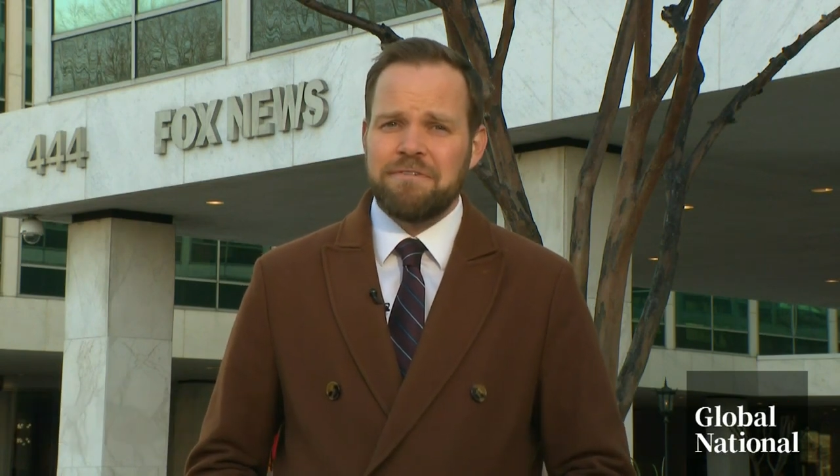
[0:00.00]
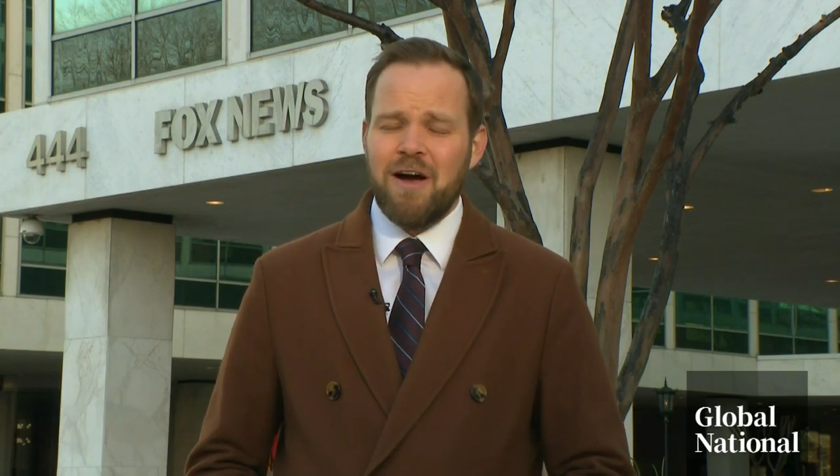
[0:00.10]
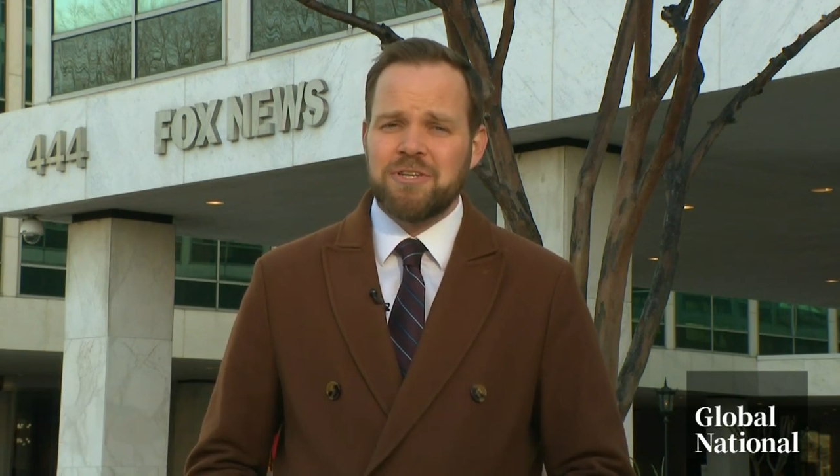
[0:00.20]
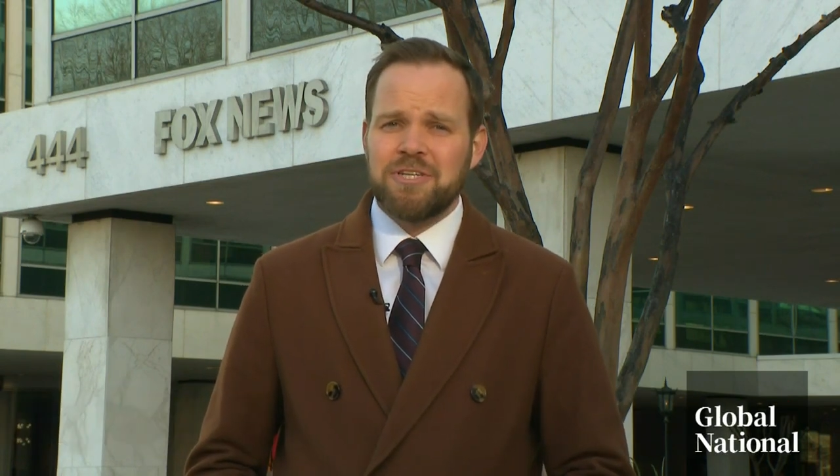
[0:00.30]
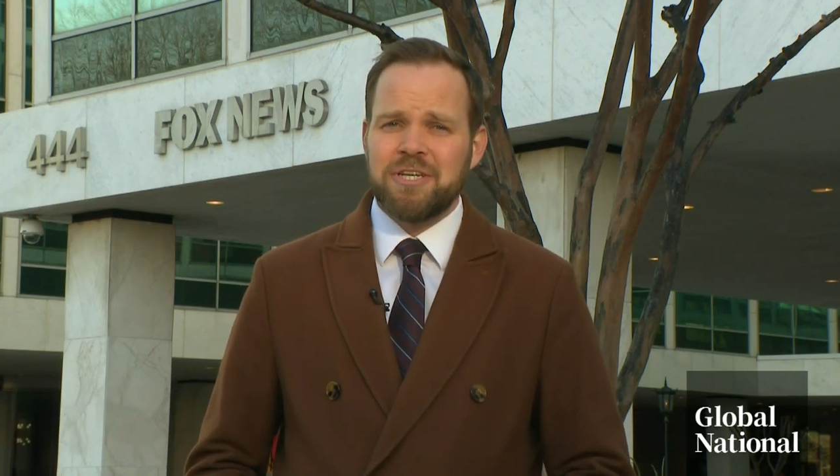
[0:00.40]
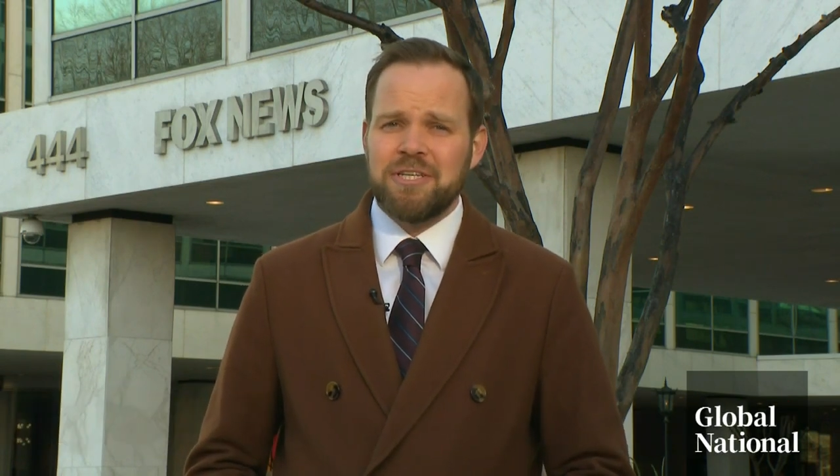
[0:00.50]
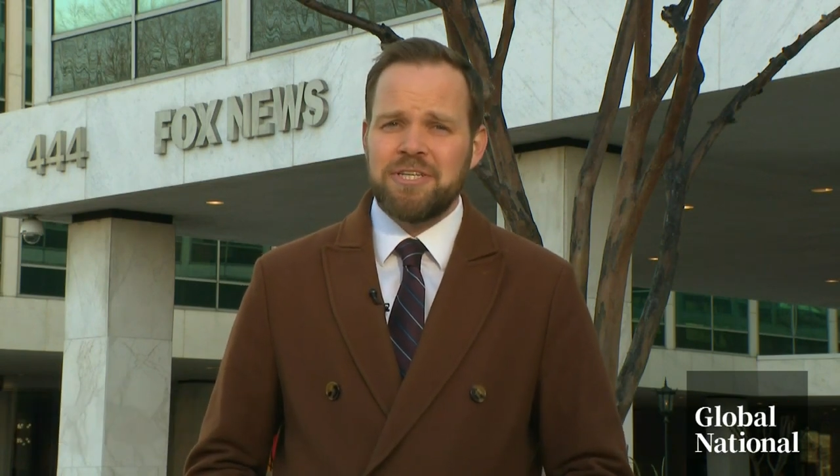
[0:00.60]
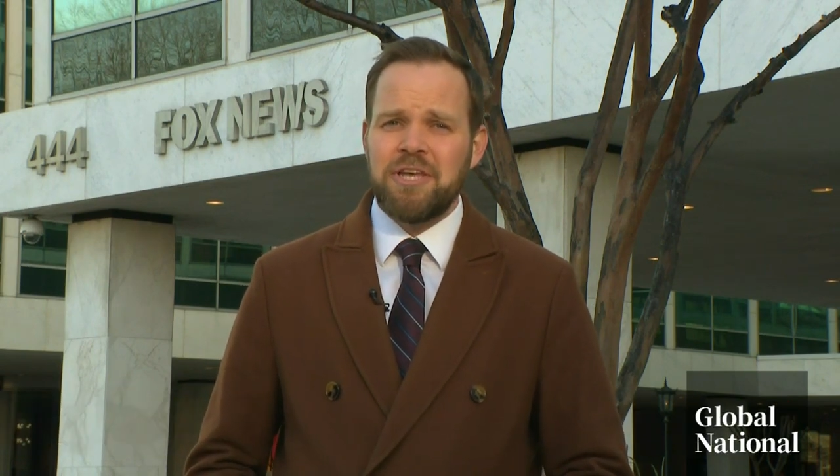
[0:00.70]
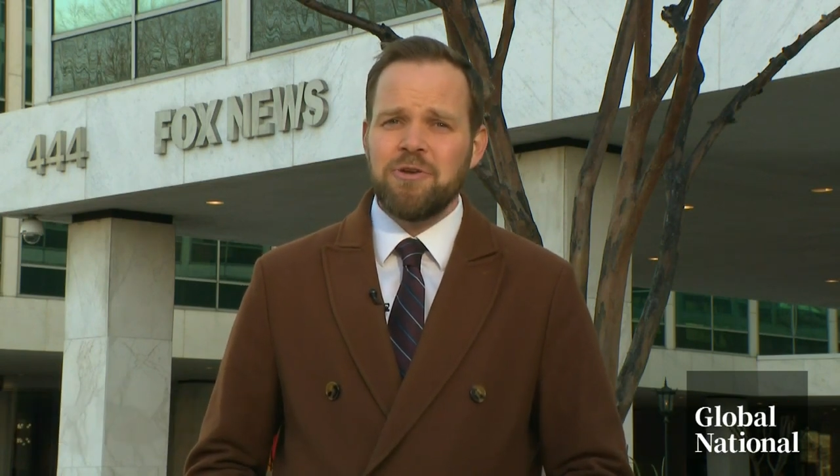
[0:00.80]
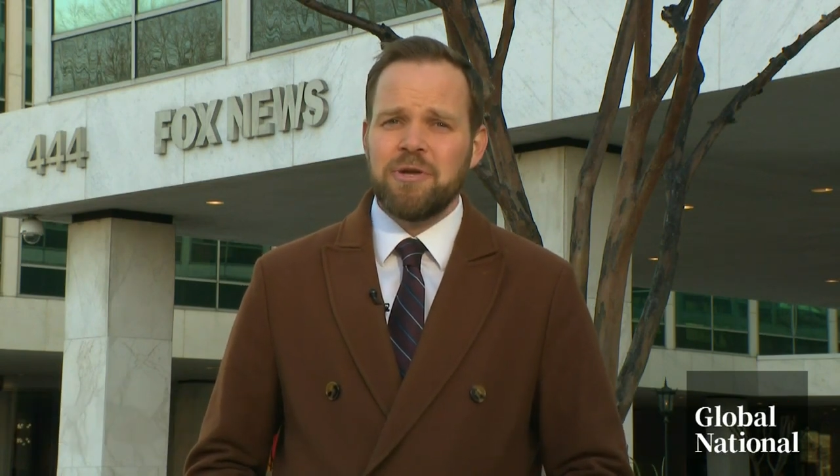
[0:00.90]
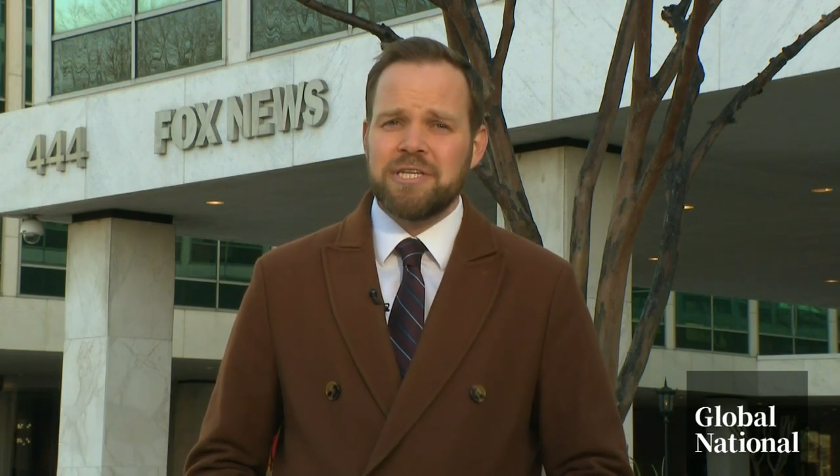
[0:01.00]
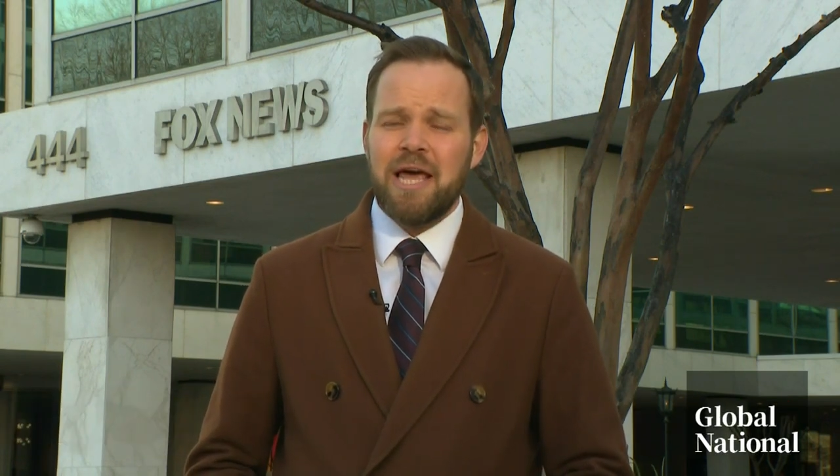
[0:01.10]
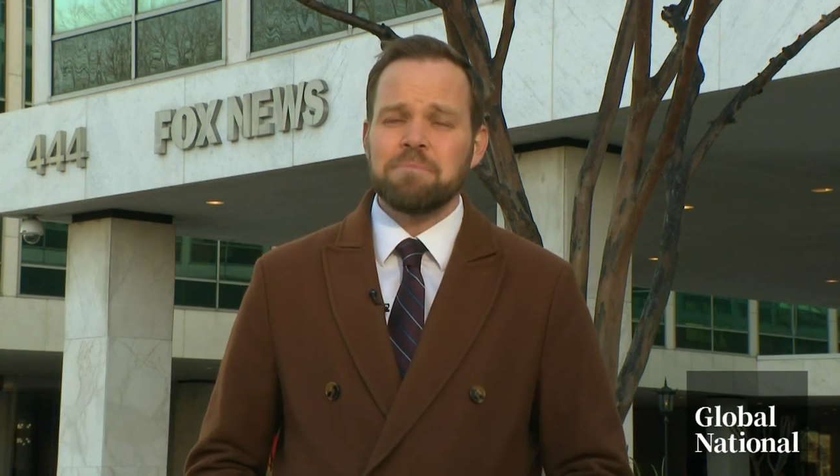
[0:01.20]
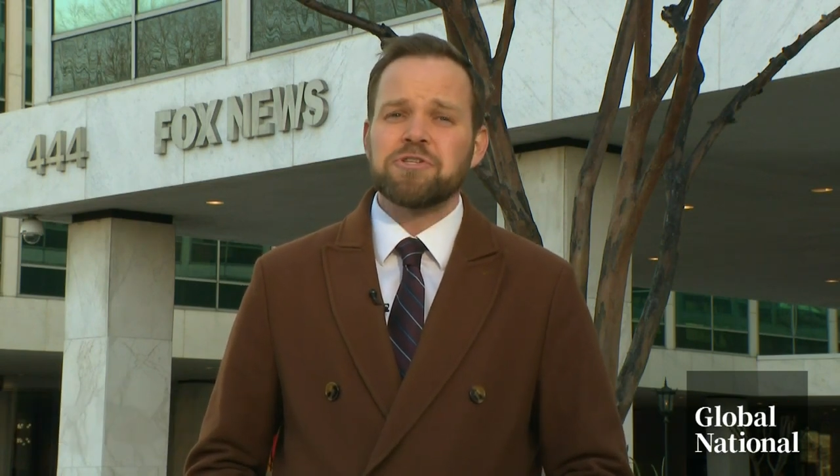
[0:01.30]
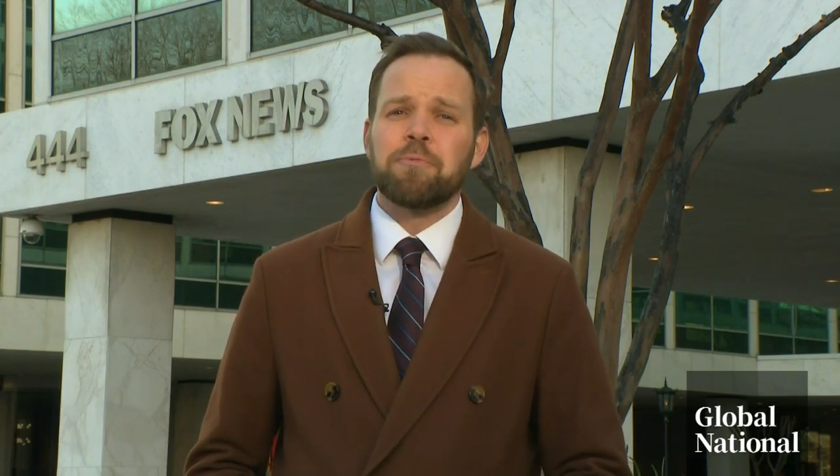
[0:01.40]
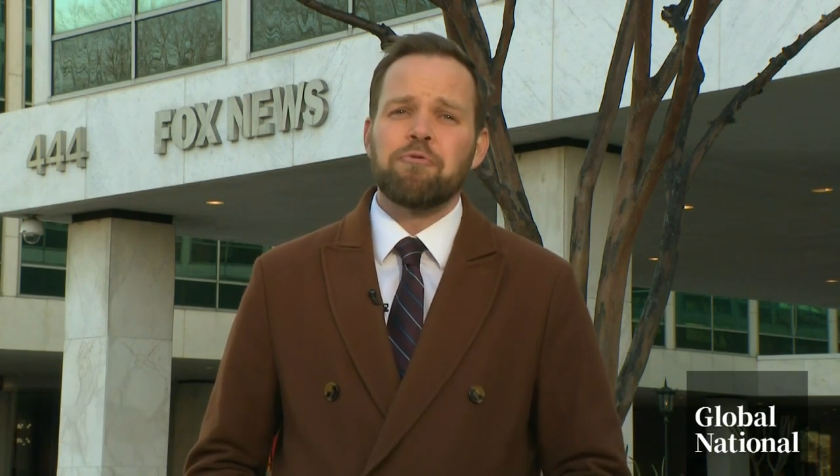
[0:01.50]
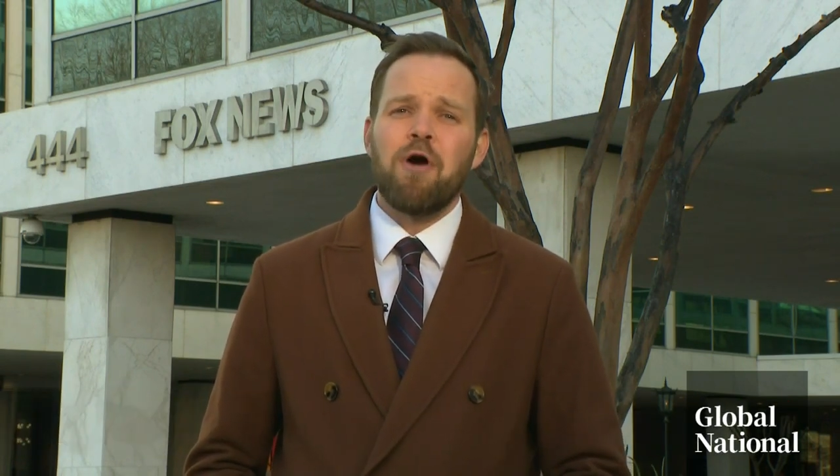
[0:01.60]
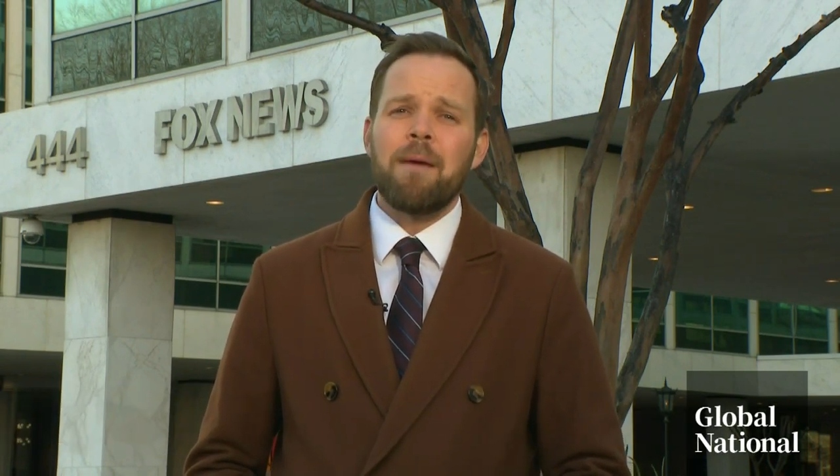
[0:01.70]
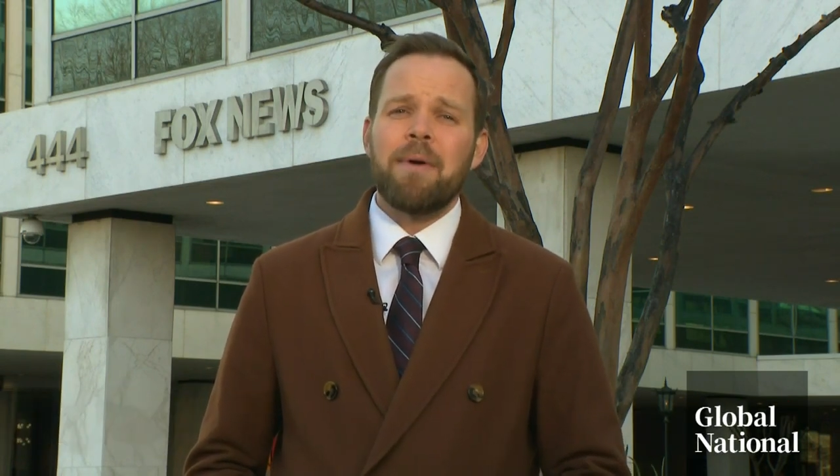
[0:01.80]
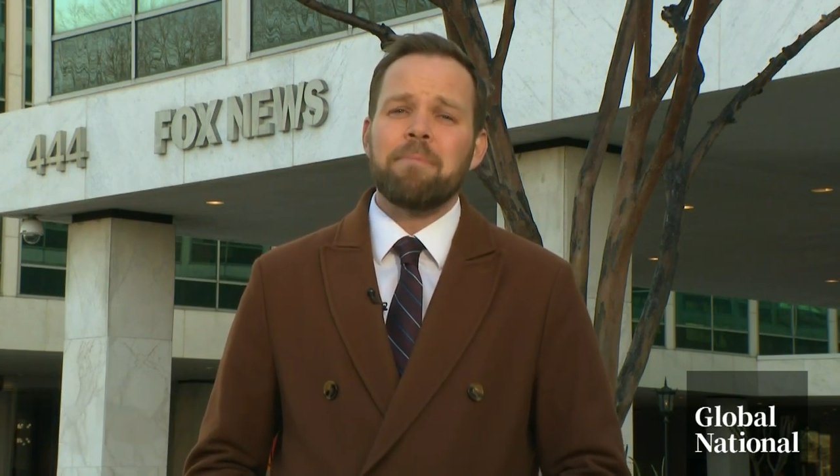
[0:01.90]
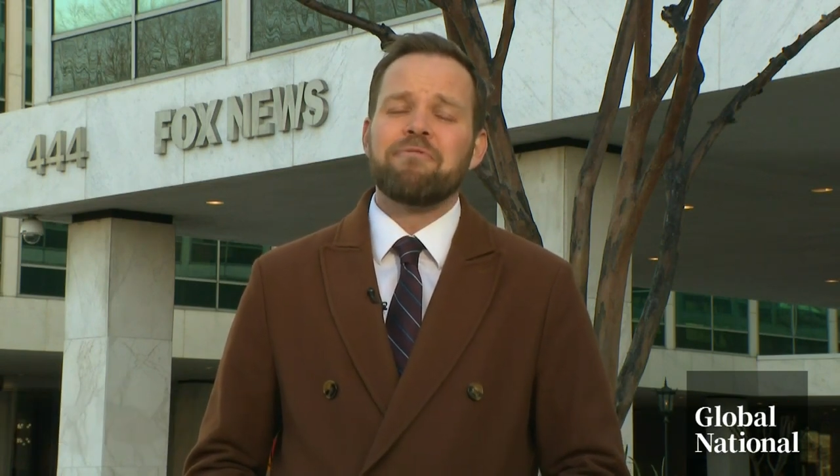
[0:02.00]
Fox's continued attempts to prop up